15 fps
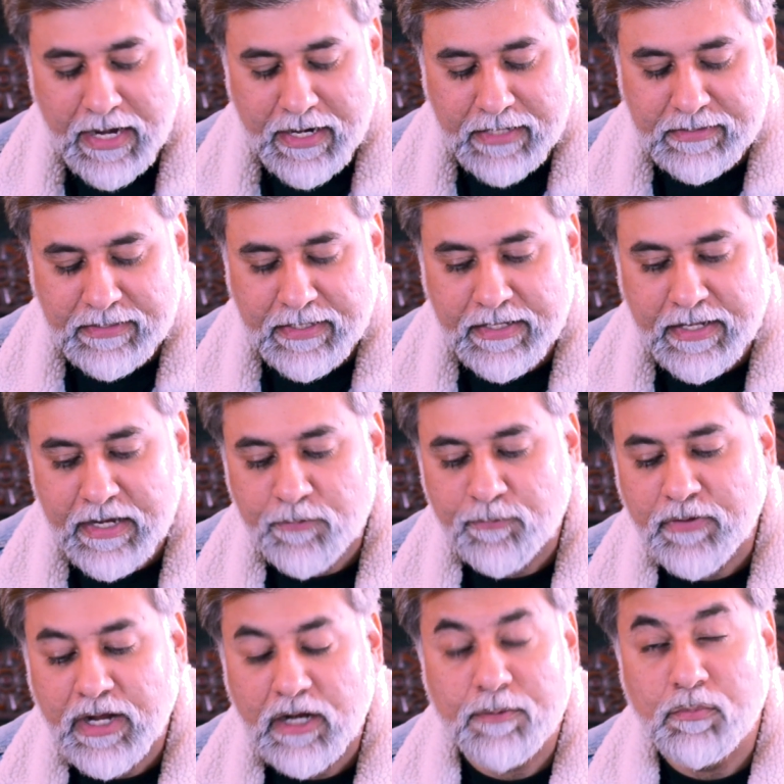And I think it
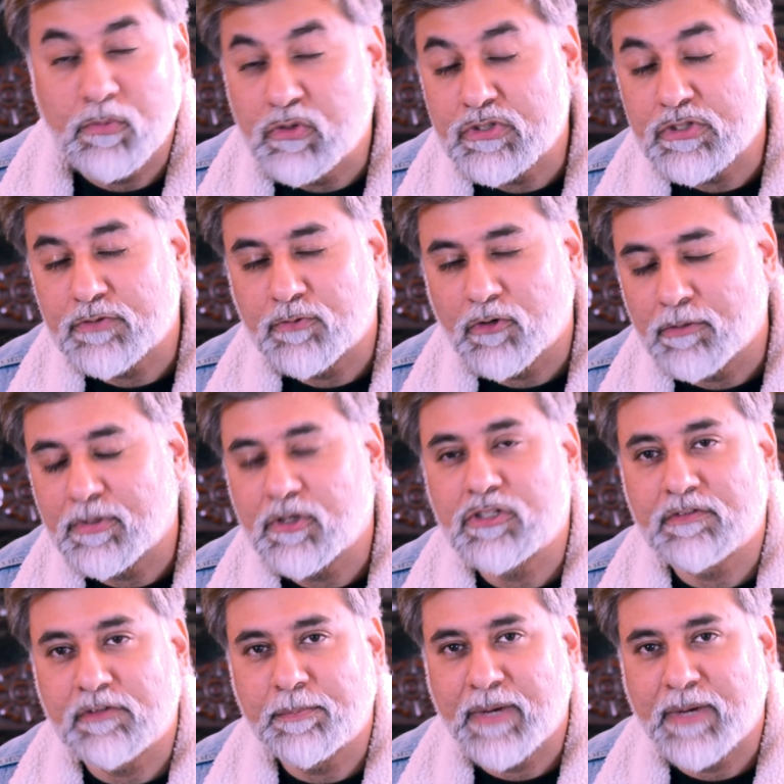failed most of all because of the